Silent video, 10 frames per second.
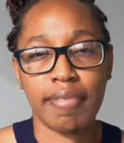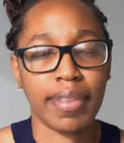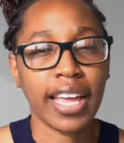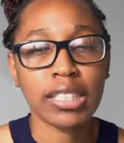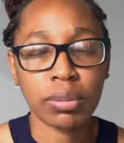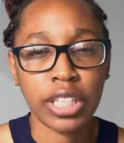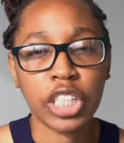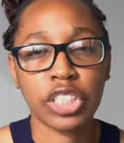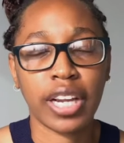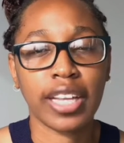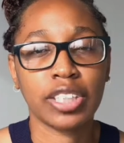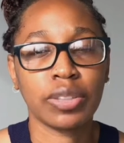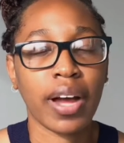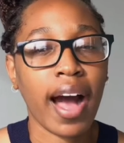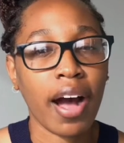explanation as to
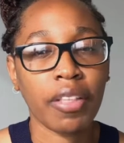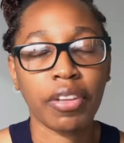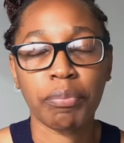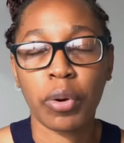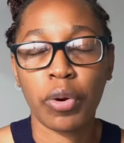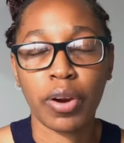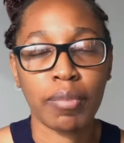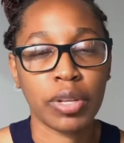how the program